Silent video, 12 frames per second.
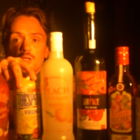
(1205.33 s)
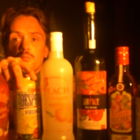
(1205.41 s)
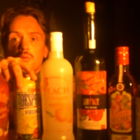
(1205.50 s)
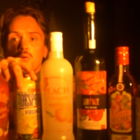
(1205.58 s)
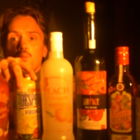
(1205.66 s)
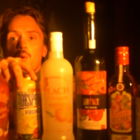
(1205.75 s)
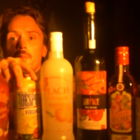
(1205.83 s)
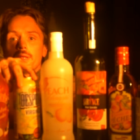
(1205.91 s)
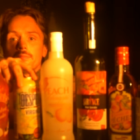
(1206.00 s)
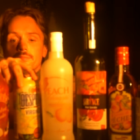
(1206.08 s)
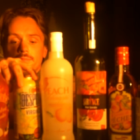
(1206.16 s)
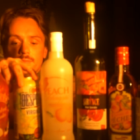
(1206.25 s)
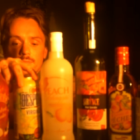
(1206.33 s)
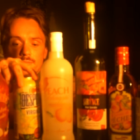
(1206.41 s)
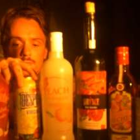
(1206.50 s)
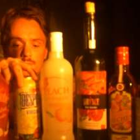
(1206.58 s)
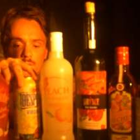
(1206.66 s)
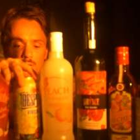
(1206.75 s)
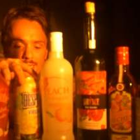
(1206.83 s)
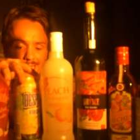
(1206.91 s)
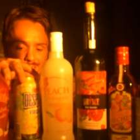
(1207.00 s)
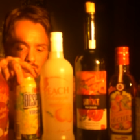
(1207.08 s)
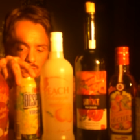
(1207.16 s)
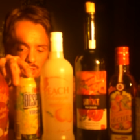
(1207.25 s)
do you pull women on
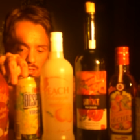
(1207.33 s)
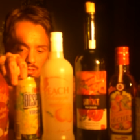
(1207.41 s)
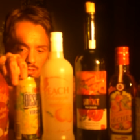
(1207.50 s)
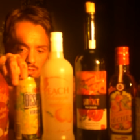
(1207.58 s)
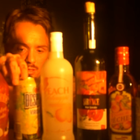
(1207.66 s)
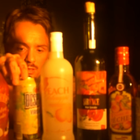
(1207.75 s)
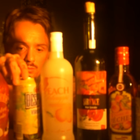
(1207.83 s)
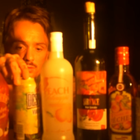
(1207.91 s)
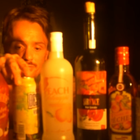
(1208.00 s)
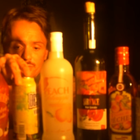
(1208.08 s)
alcohol? Well,